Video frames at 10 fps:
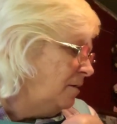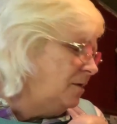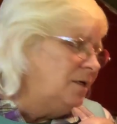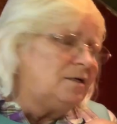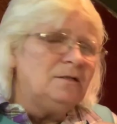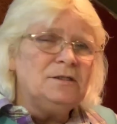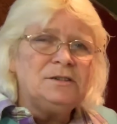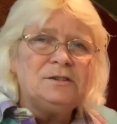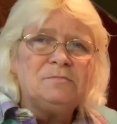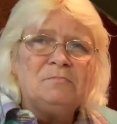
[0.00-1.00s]

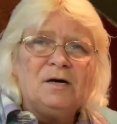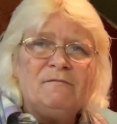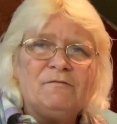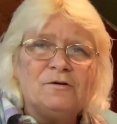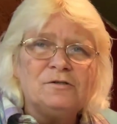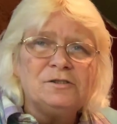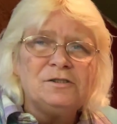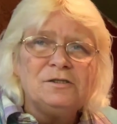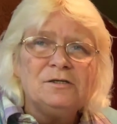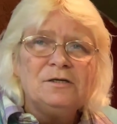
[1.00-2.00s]
Nicholas my
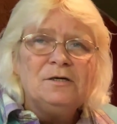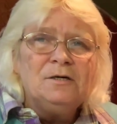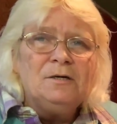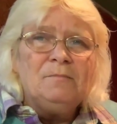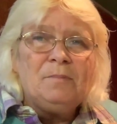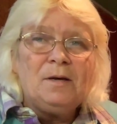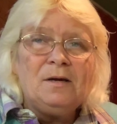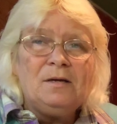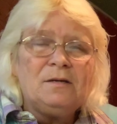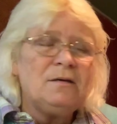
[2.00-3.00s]
first
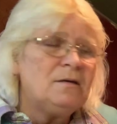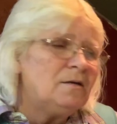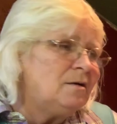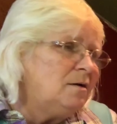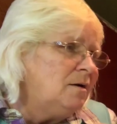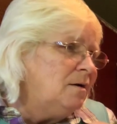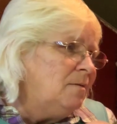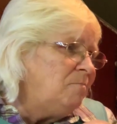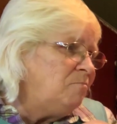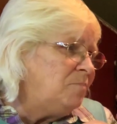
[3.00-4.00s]
paint,
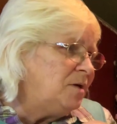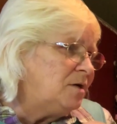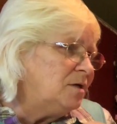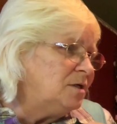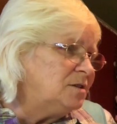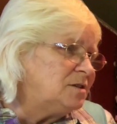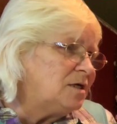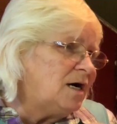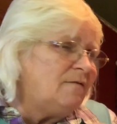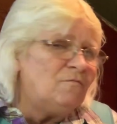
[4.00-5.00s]
because
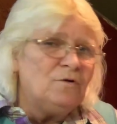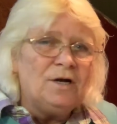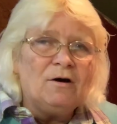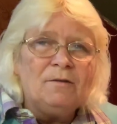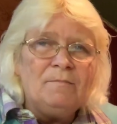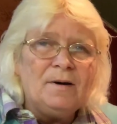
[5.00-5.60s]
I went on